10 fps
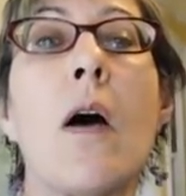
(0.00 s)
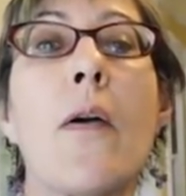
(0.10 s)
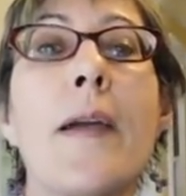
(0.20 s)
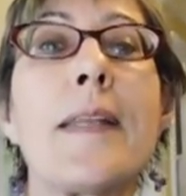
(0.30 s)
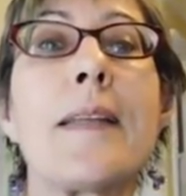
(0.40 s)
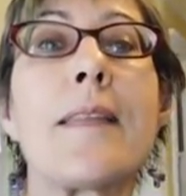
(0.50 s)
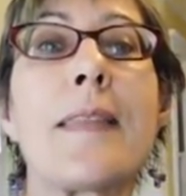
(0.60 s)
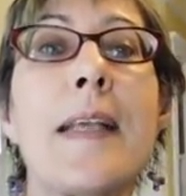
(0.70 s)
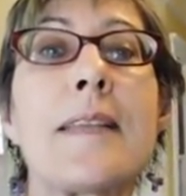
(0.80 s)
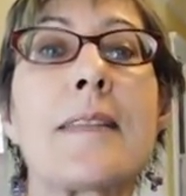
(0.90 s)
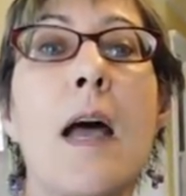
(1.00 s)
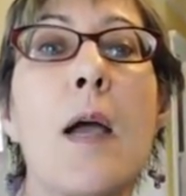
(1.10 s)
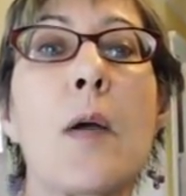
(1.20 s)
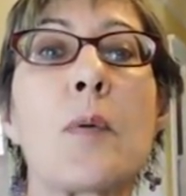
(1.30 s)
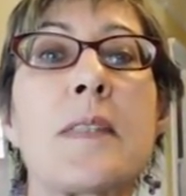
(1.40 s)
All right, thanks.
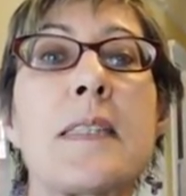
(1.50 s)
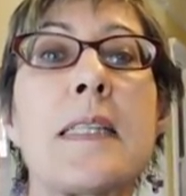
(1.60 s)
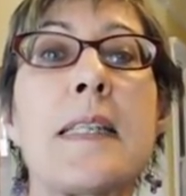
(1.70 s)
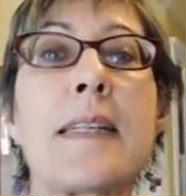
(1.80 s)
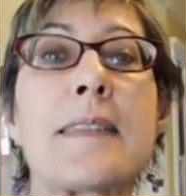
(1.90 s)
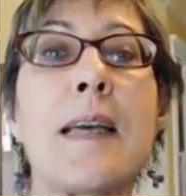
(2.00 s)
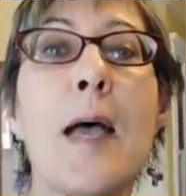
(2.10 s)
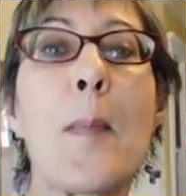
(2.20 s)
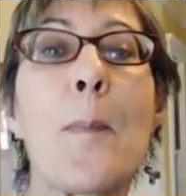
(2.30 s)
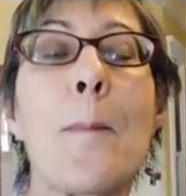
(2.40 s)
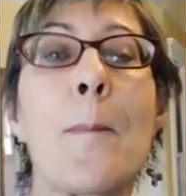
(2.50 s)
I will see you next time.